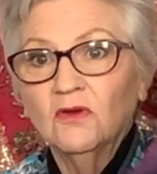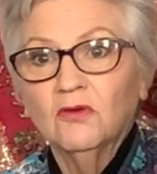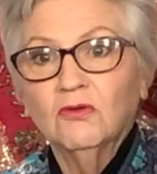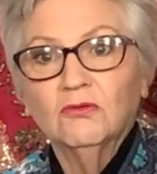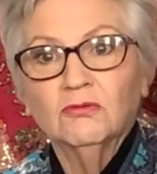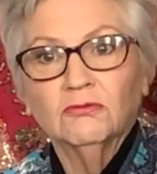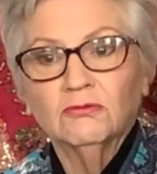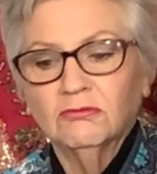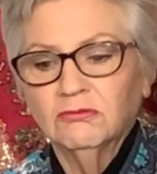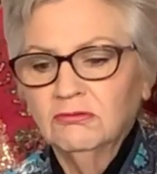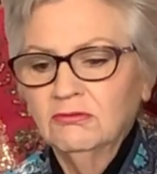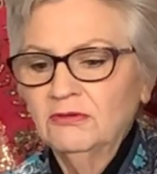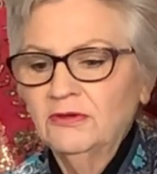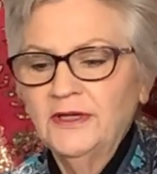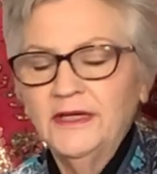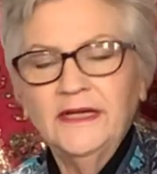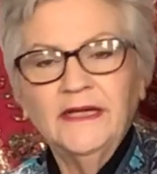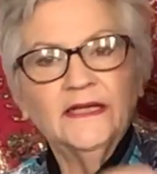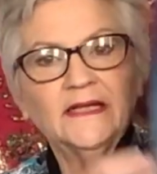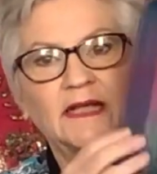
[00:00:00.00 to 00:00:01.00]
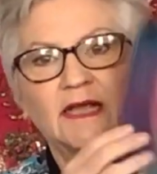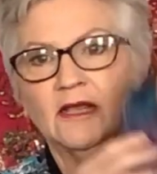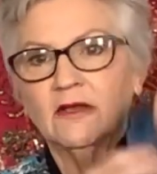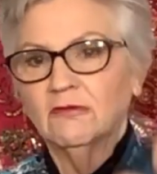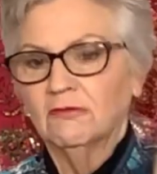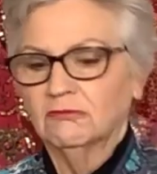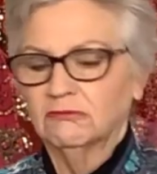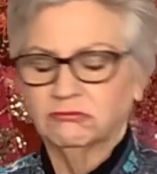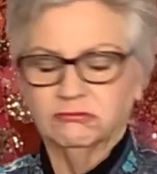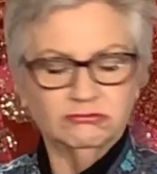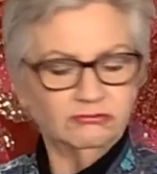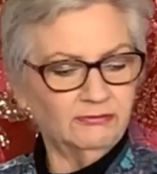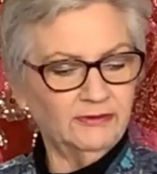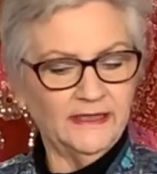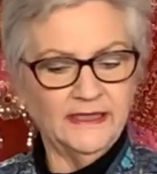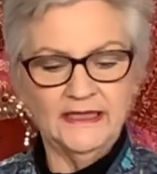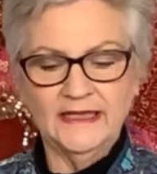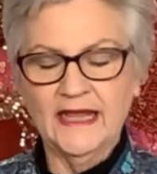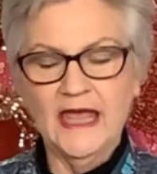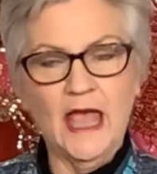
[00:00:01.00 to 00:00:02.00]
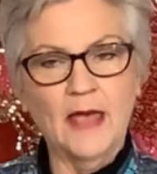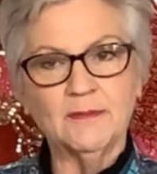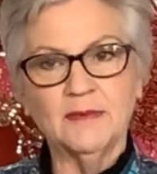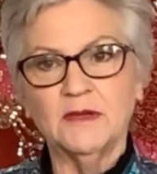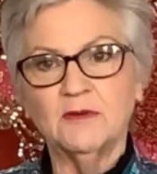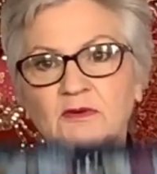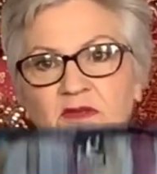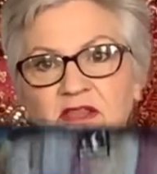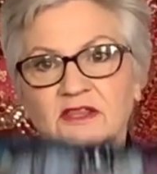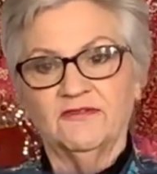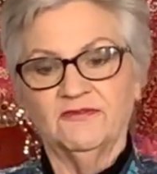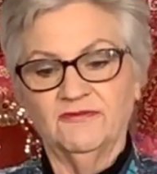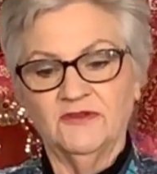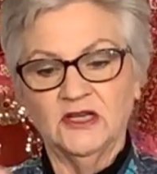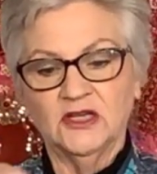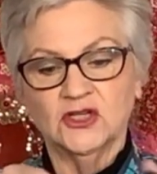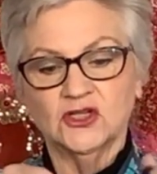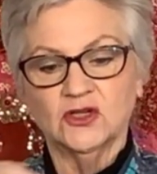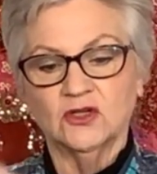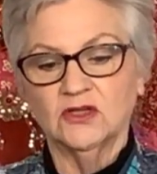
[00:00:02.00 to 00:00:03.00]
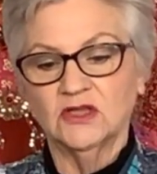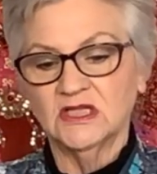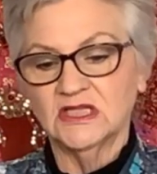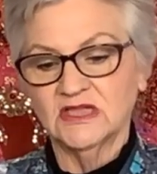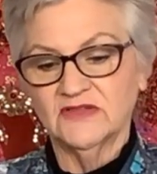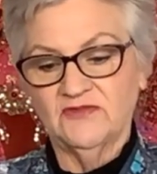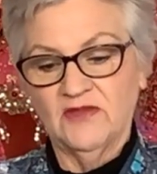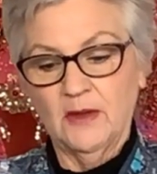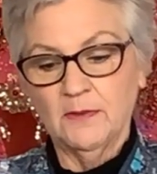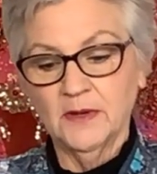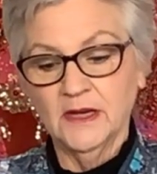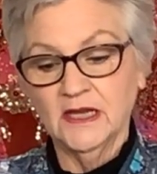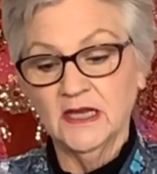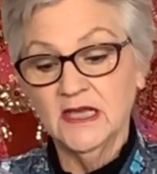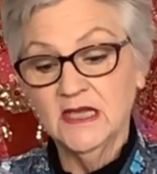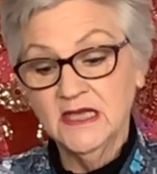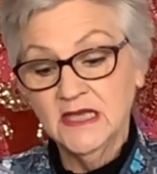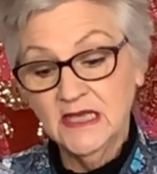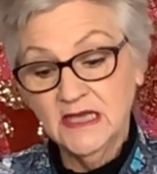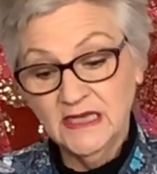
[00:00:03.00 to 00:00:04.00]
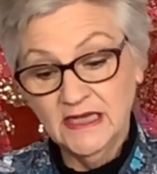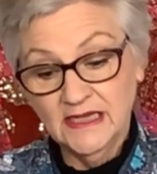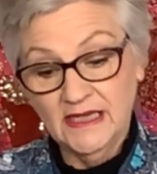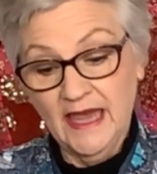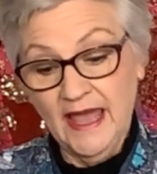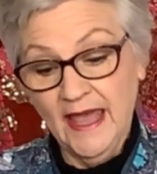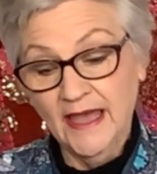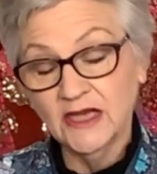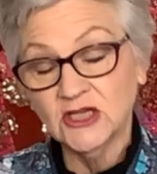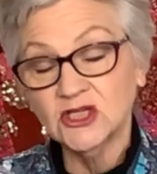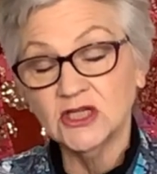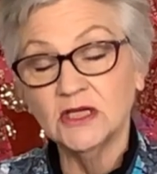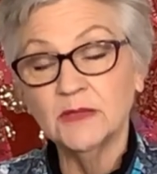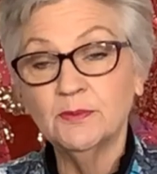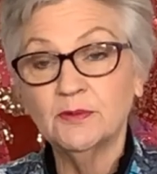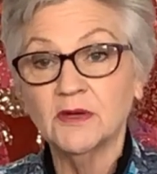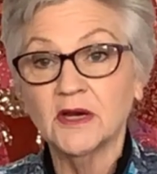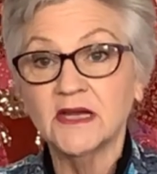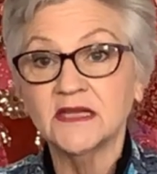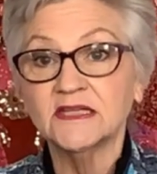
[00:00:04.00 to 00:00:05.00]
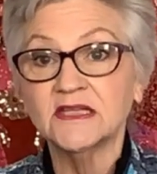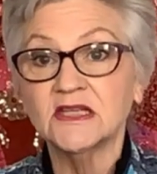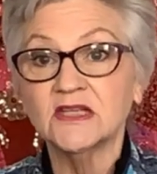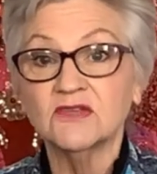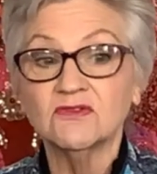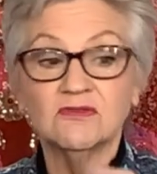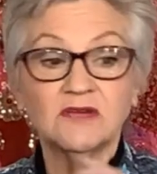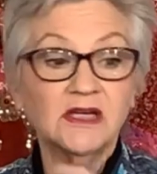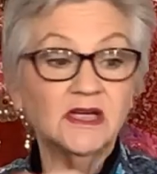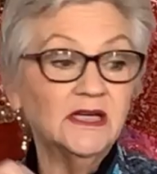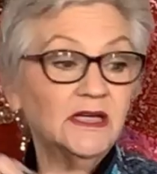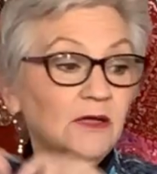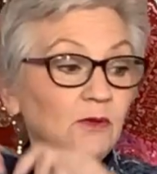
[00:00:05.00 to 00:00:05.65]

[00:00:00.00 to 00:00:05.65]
Really, really happy with the finish on this fabric. It actually presses really